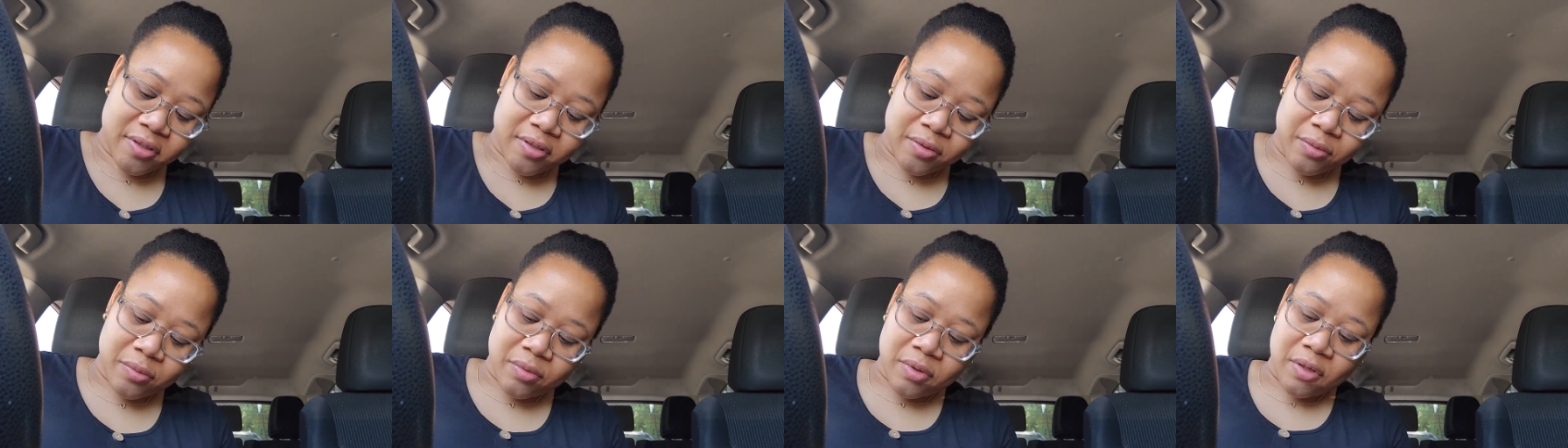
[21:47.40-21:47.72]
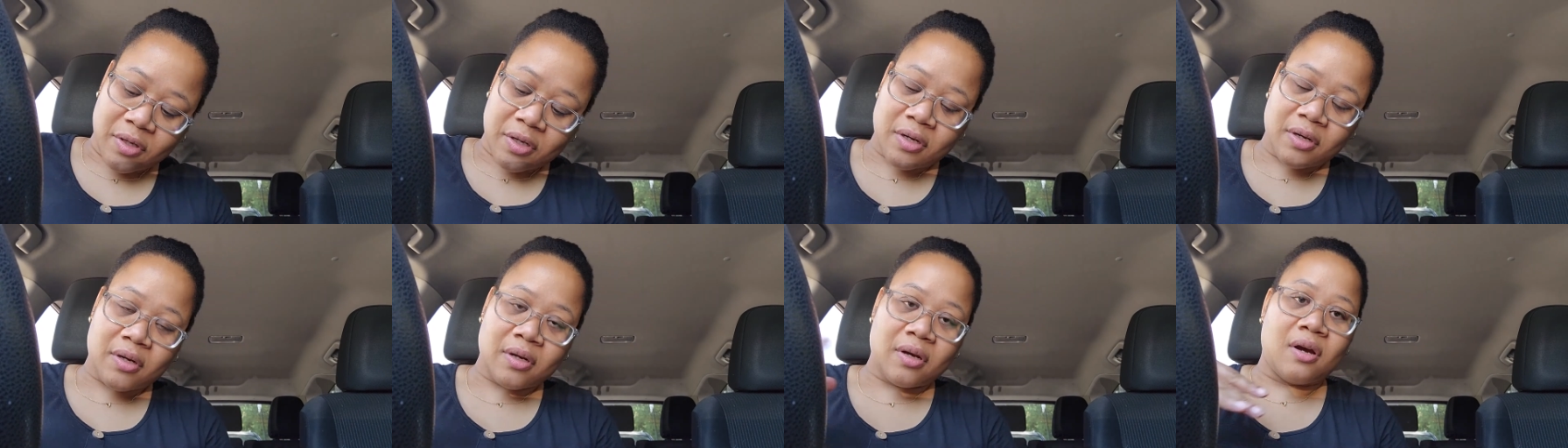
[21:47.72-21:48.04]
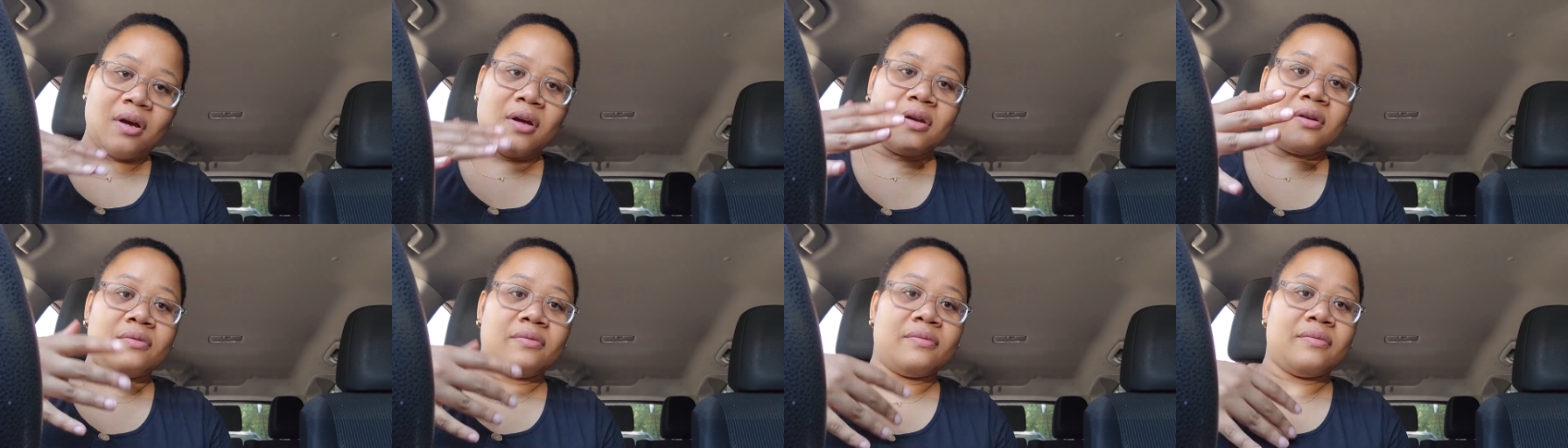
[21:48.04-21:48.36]
to look
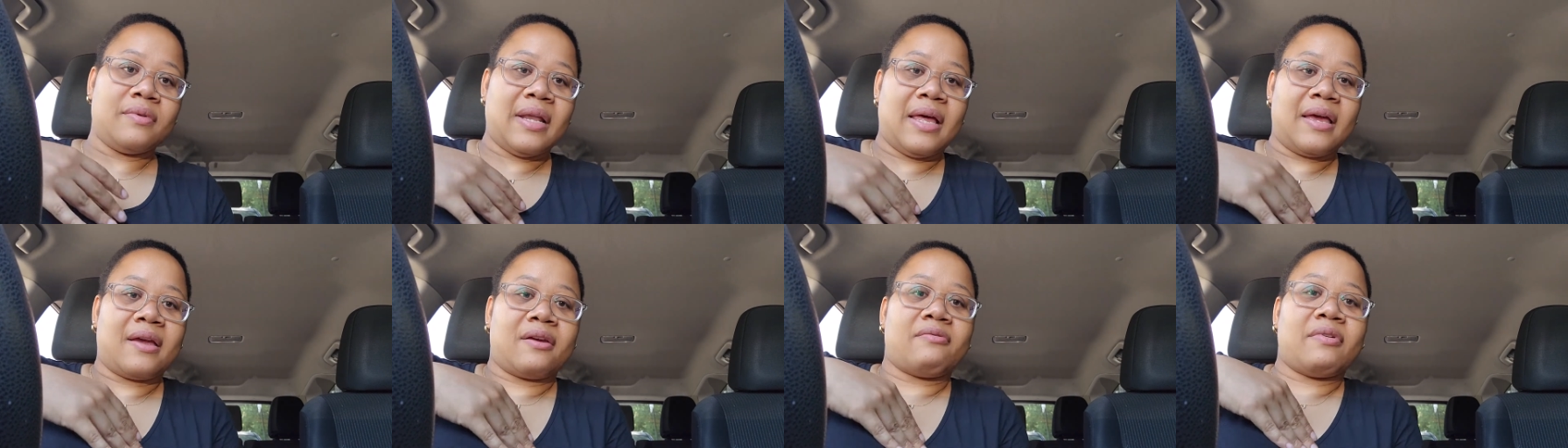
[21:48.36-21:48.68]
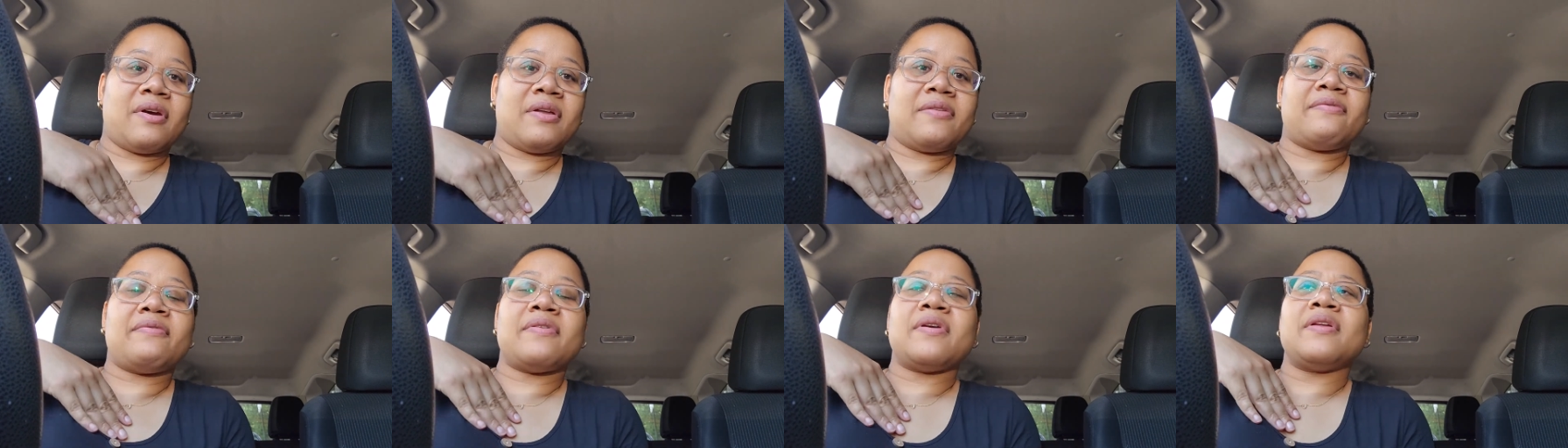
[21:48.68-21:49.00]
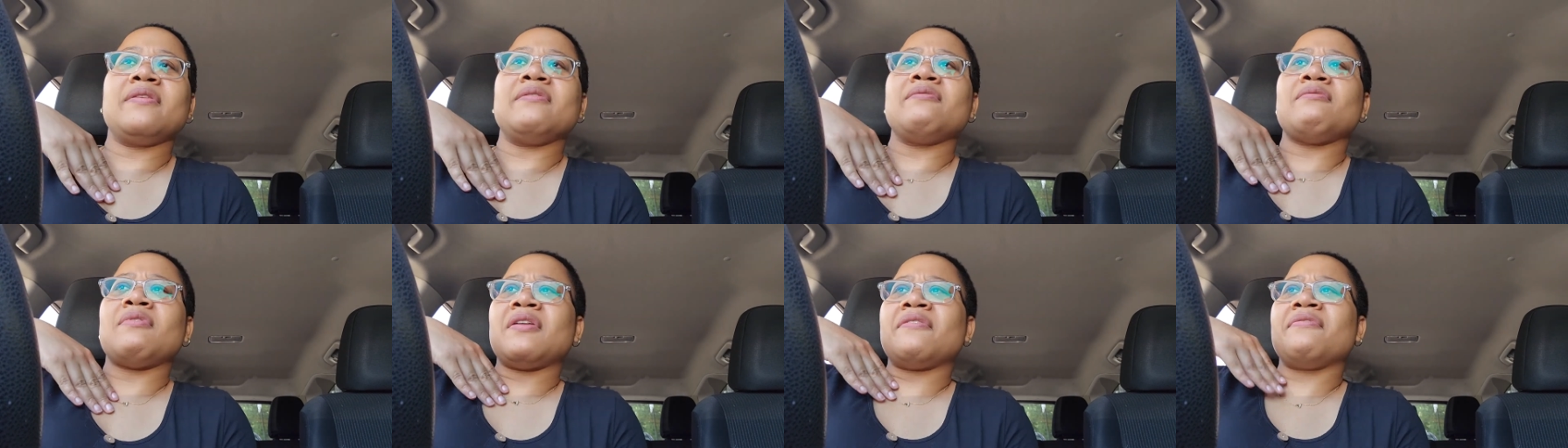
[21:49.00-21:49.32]
on like
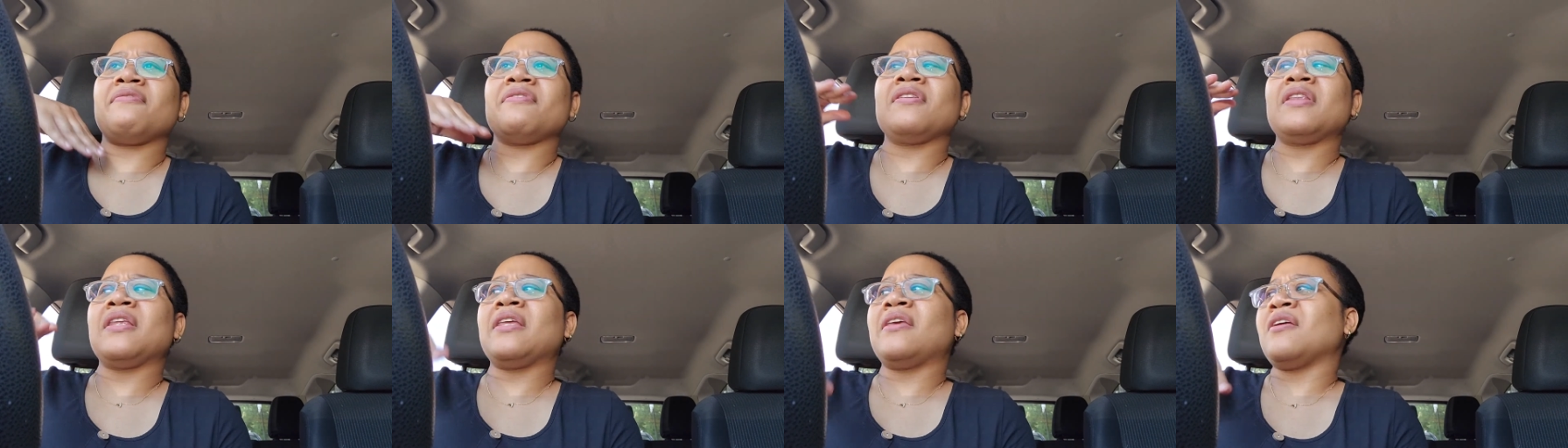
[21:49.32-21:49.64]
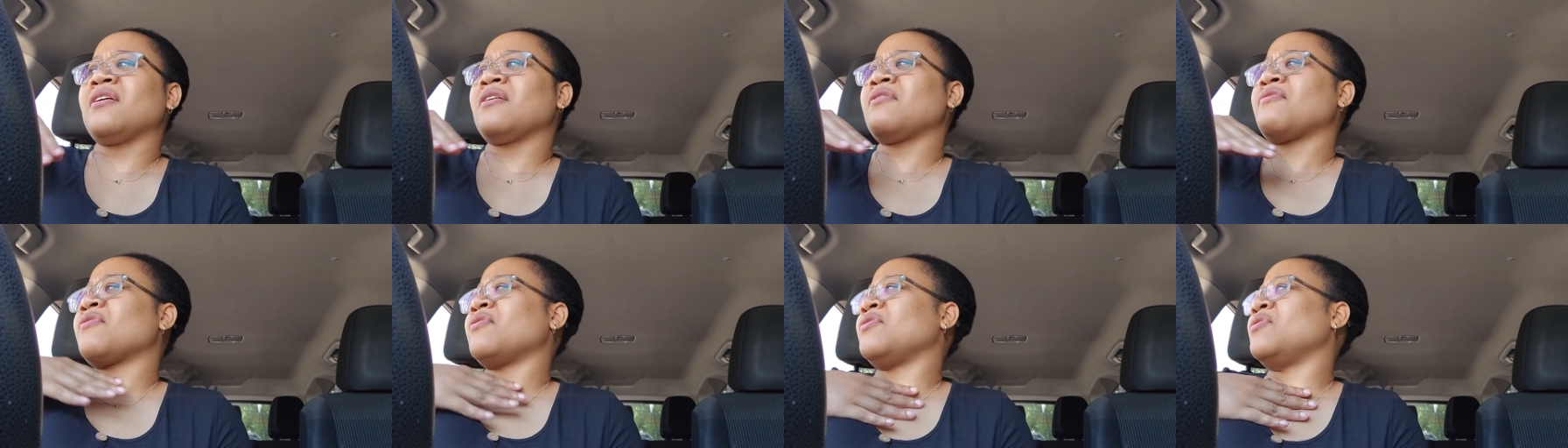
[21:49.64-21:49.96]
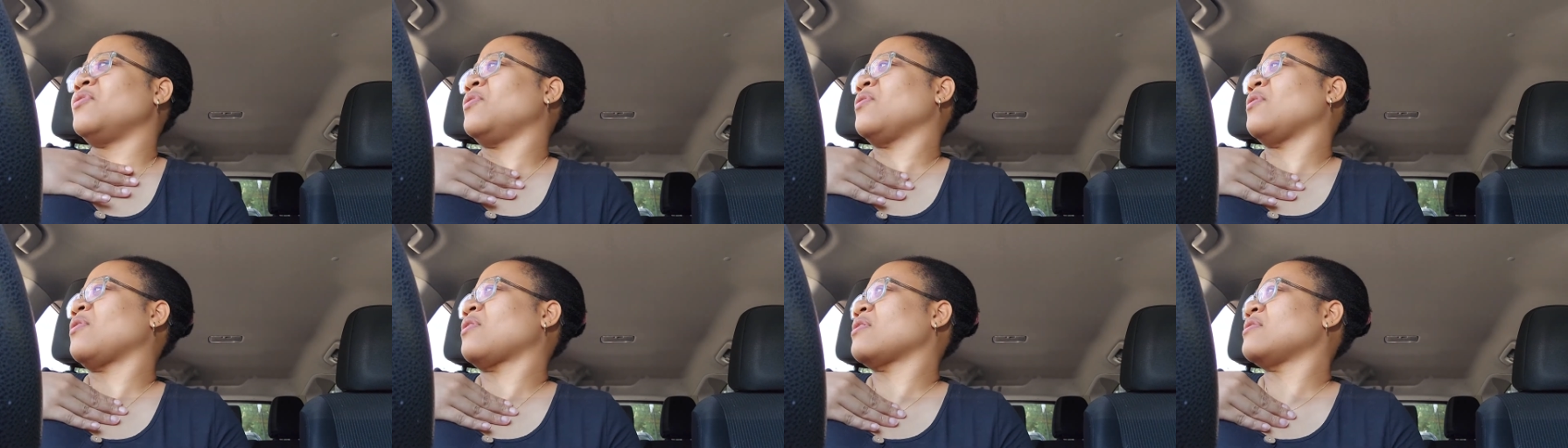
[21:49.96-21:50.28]
Redfin. Redfin here for
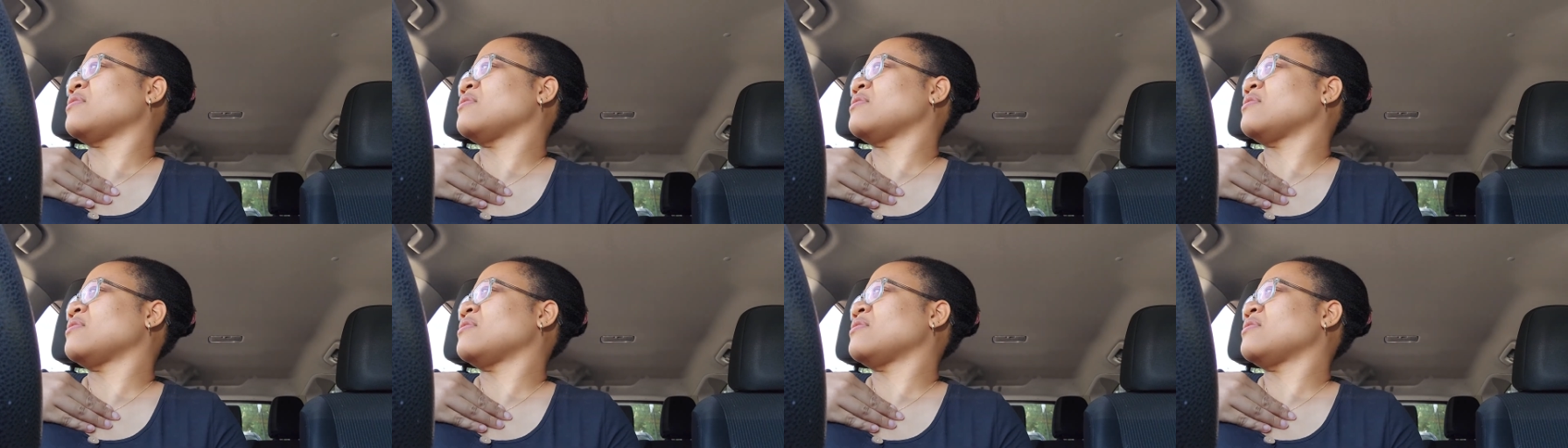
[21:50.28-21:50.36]
New York